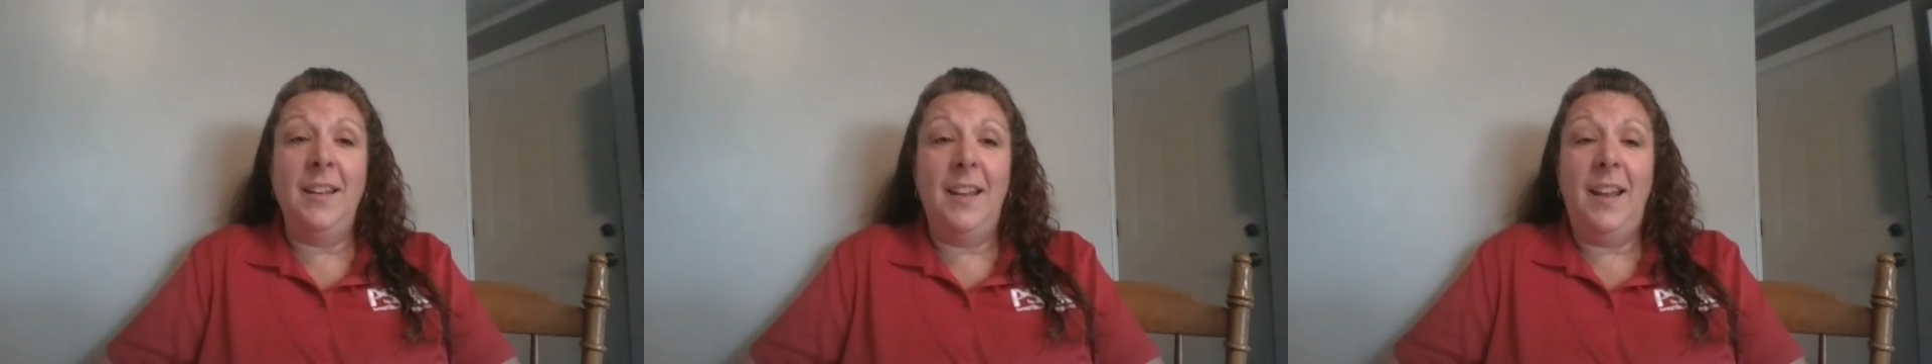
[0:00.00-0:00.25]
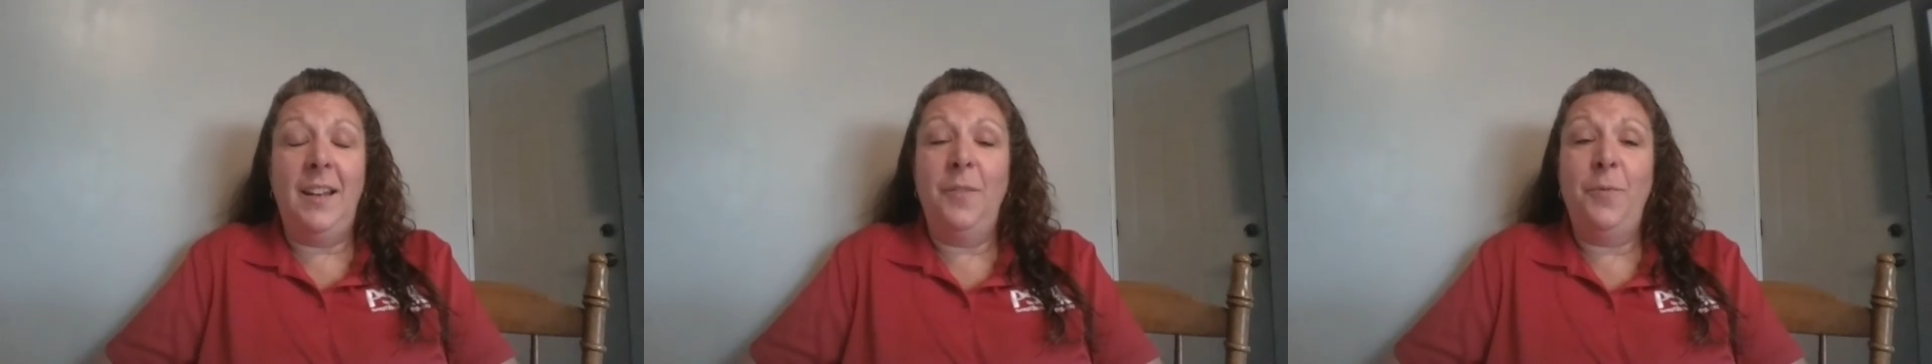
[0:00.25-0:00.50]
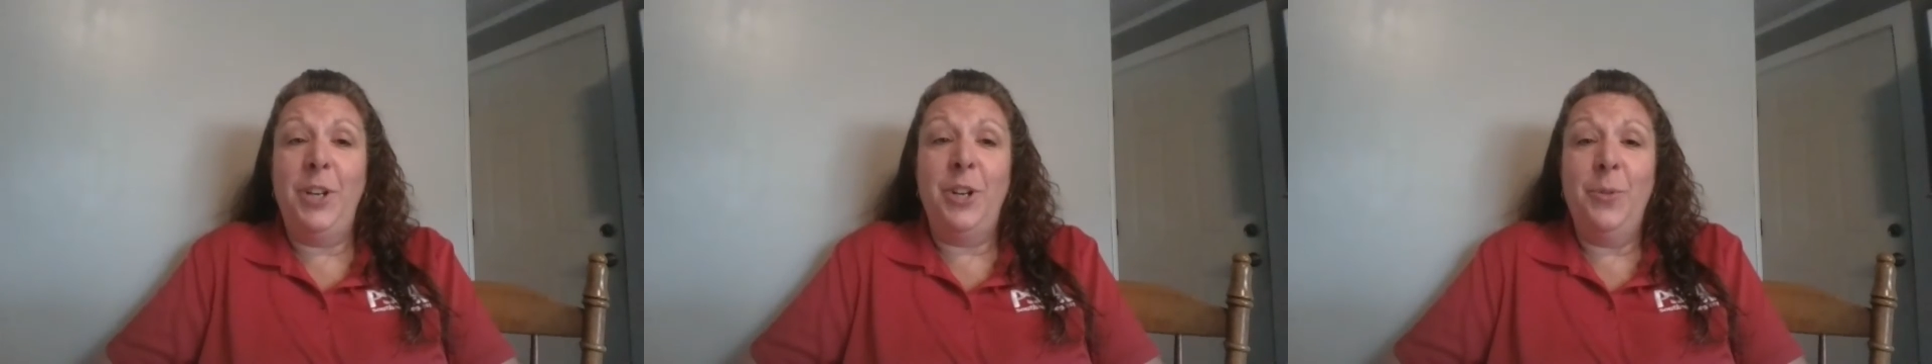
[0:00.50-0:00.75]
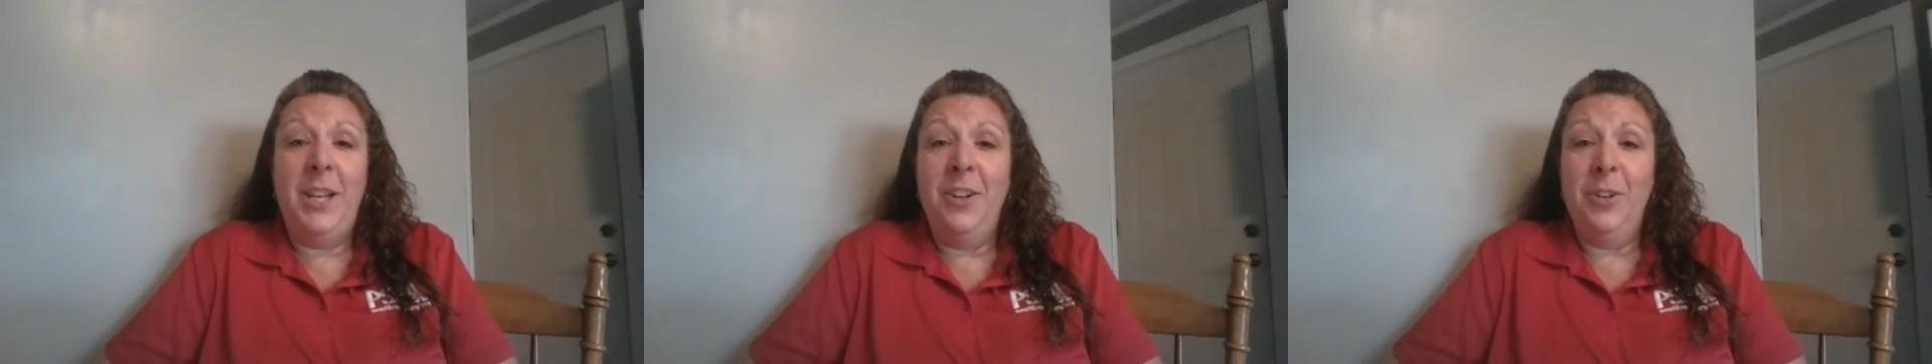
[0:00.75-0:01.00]
if we
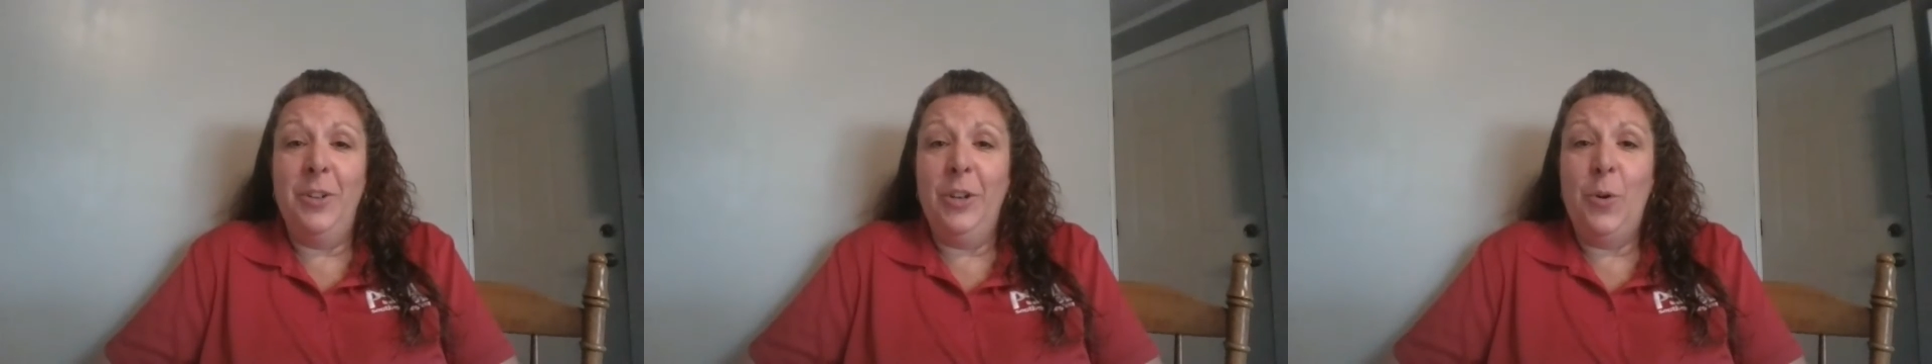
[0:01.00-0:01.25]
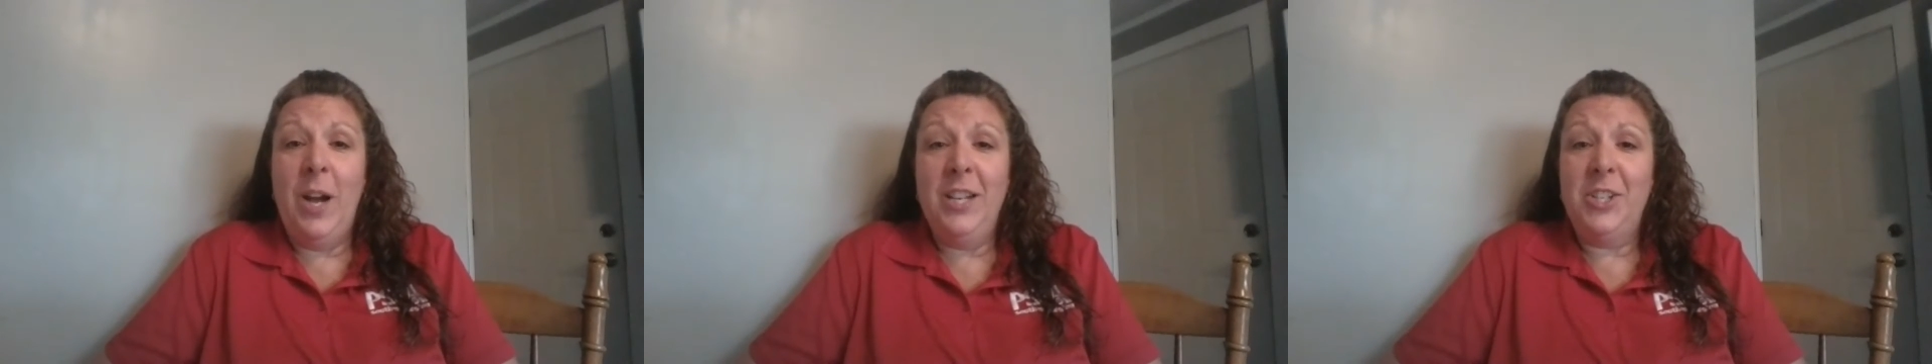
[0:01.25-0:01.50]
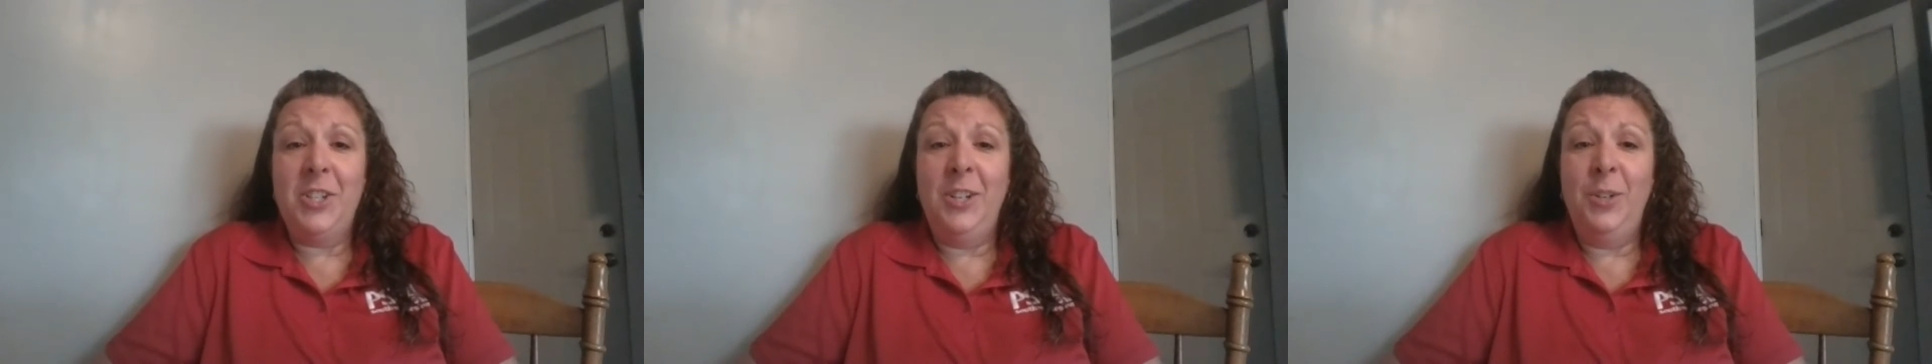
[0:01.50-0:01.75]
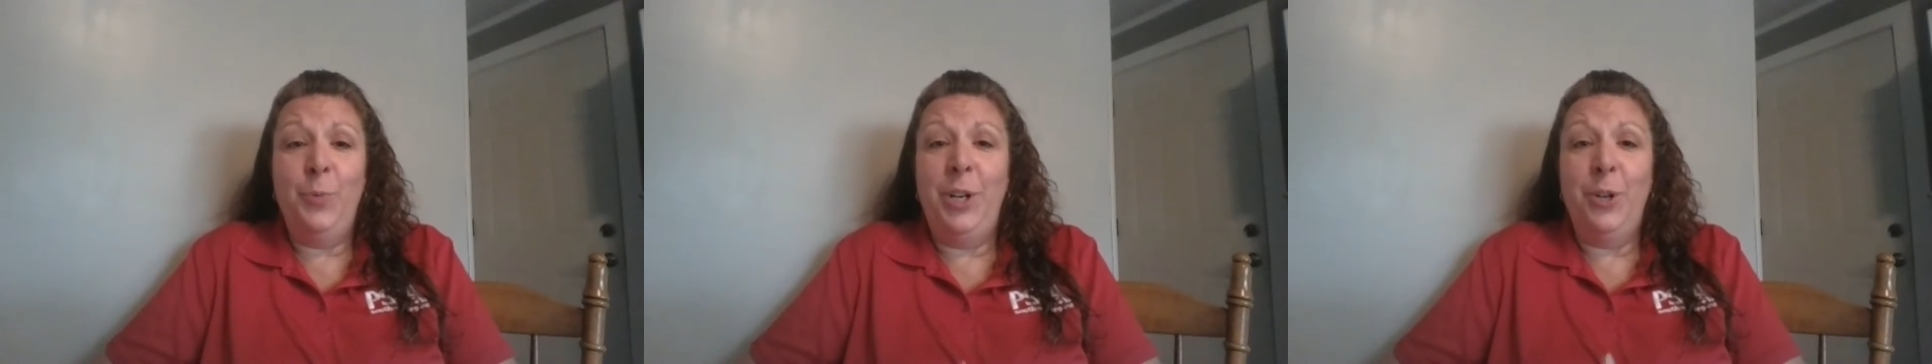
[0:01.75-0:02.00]
don't hear the
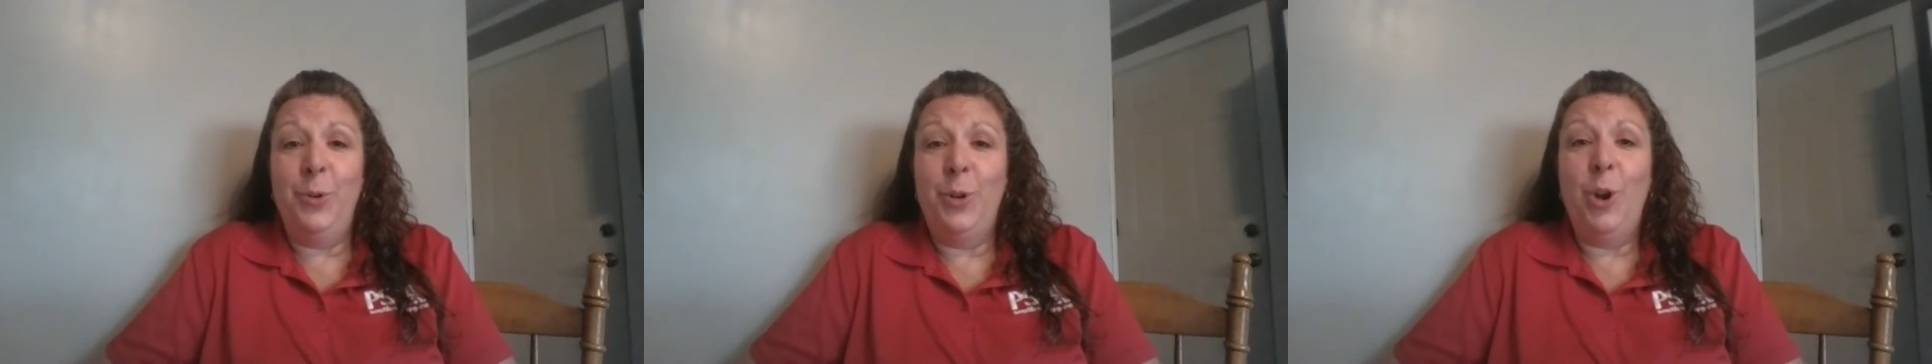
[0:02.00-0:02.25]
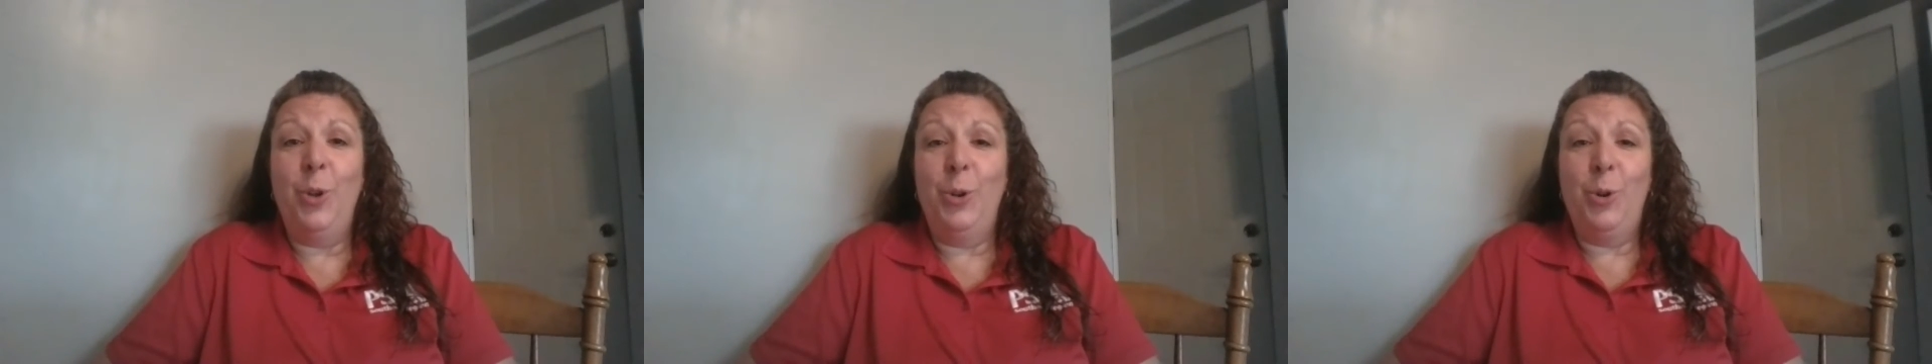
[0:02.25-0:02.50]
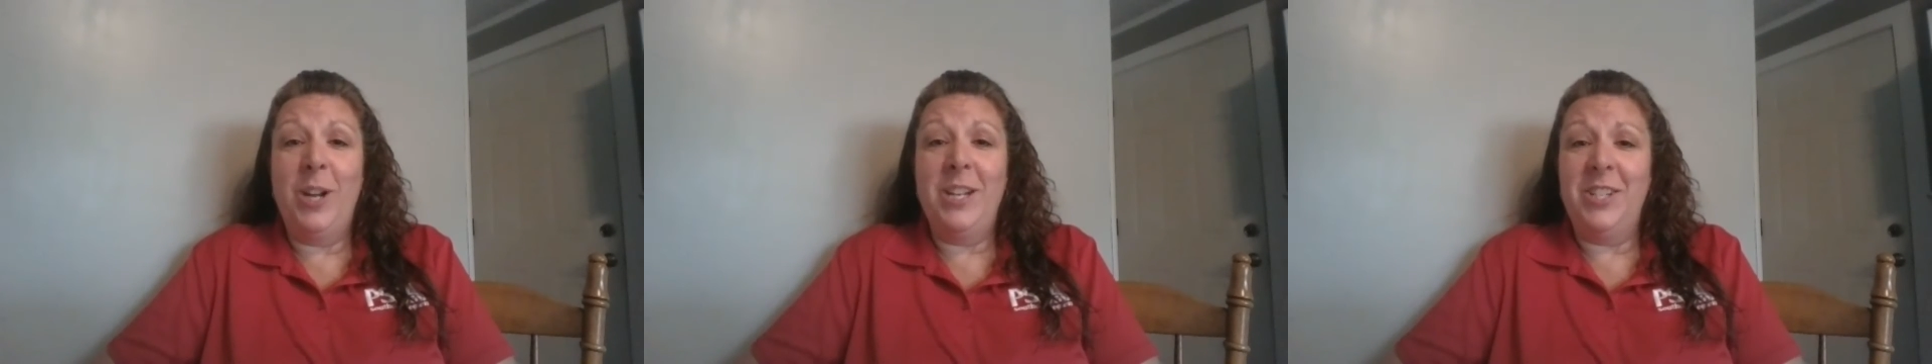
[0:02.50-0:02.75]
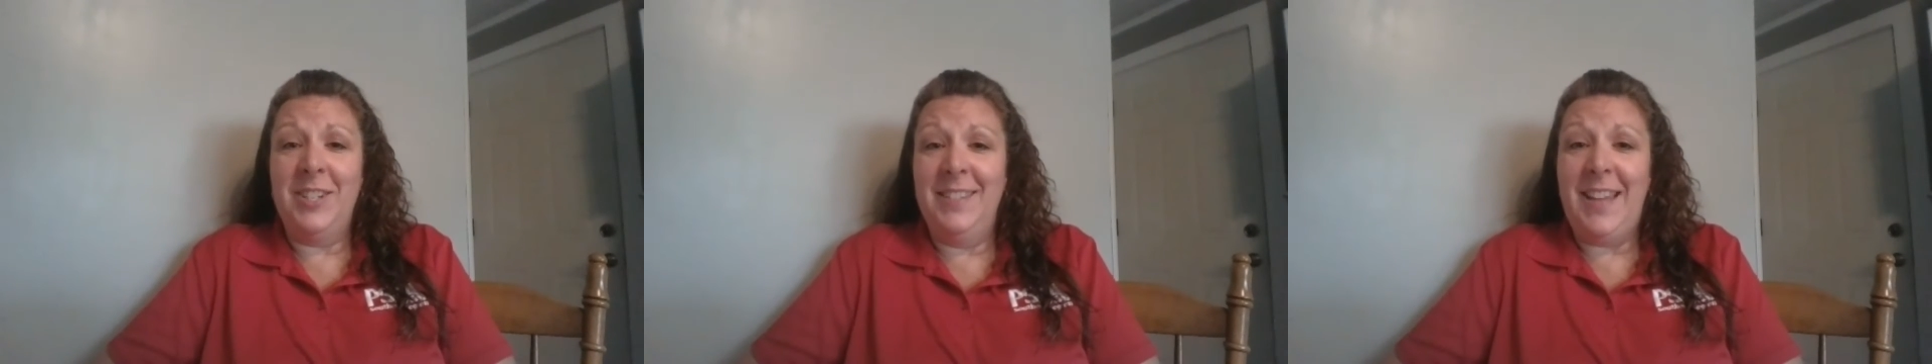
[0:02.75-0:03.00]
question, we don't know the
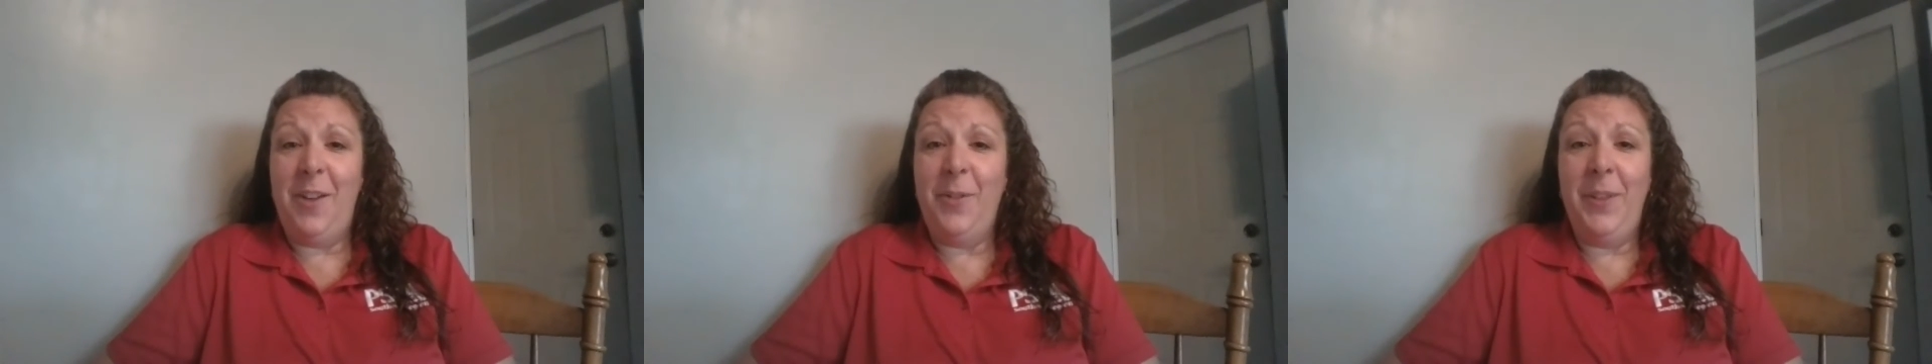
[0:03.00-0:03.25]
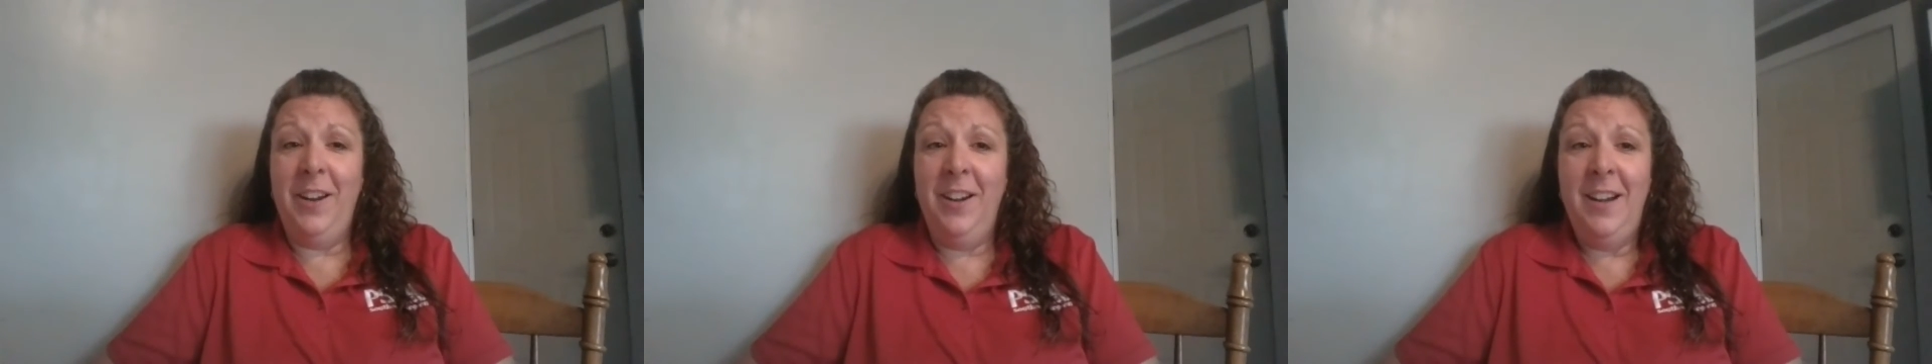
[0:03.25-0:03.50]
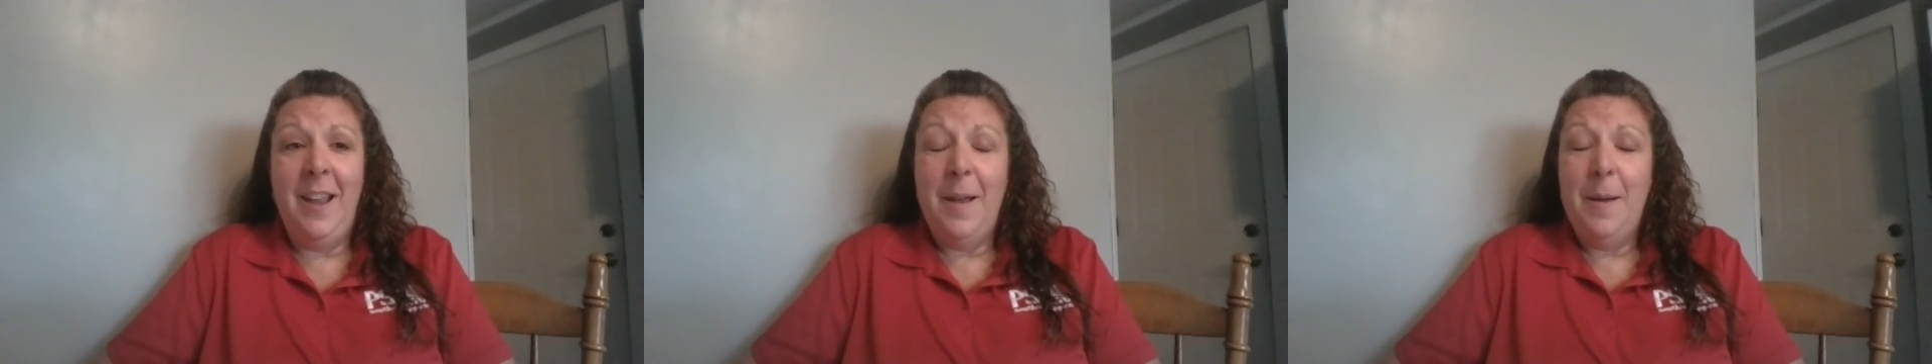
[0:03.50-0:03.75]
questions out there,